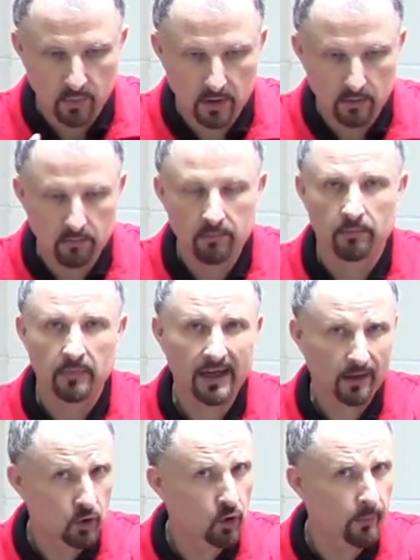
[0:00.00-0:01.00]
But
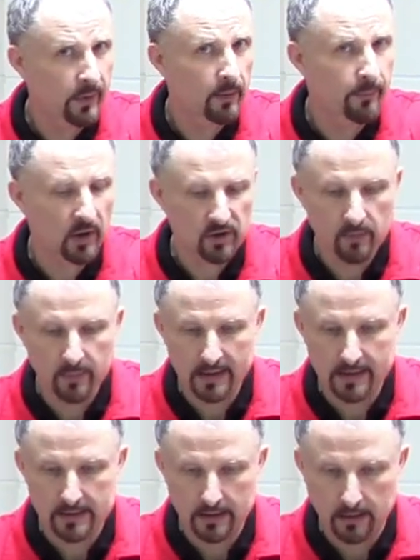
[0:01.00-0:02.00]
that could be a
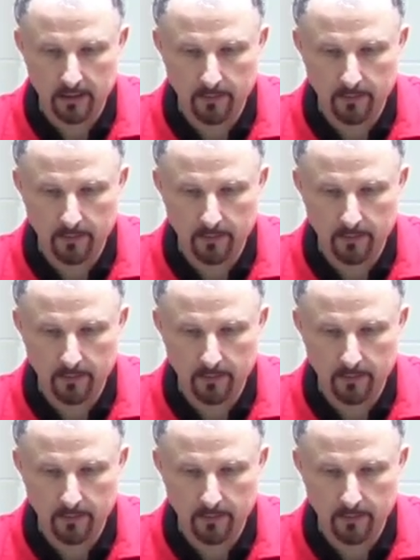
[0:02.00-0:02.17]
possibility.